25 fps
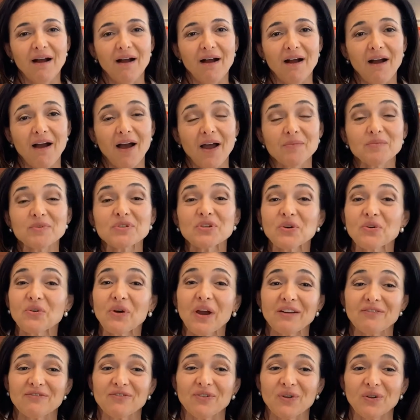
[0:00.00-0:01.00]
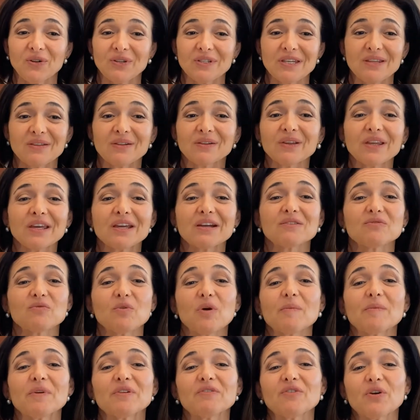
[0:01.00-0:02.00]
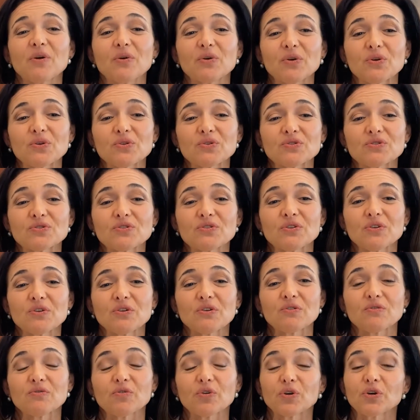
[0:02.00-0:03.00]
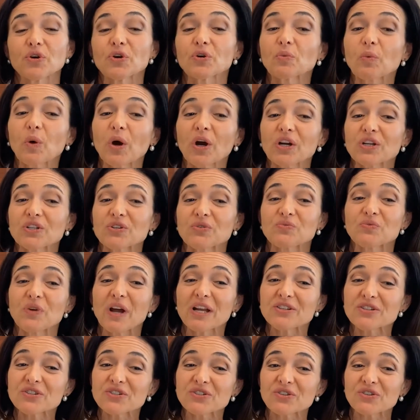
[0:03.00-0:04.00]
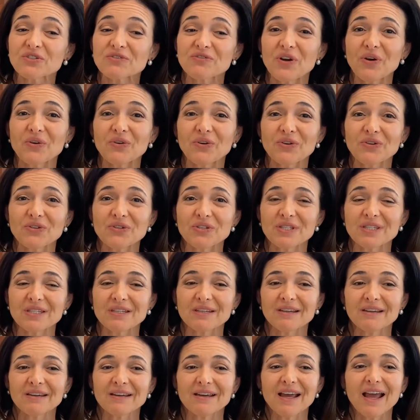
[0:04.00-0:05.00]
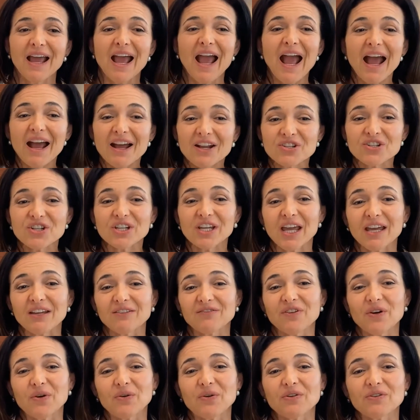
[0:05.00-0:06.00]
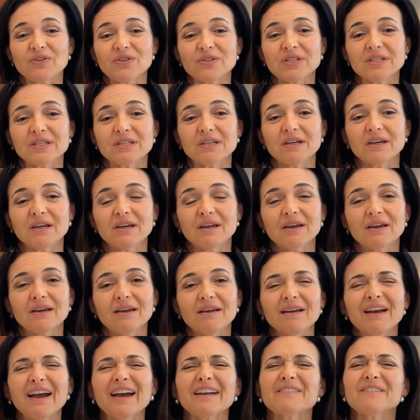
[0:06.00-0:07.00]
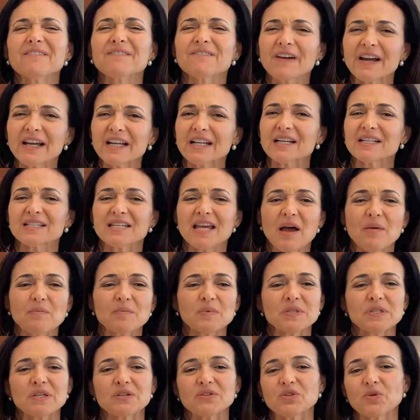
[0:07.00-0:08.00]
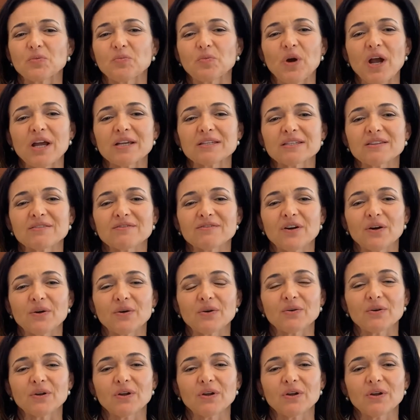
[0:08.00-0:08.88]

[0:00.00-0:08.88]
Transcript: I'm so grateful to the League of Women Voters for your work to register voters, educate voters, and fight attempts to suppress the vote,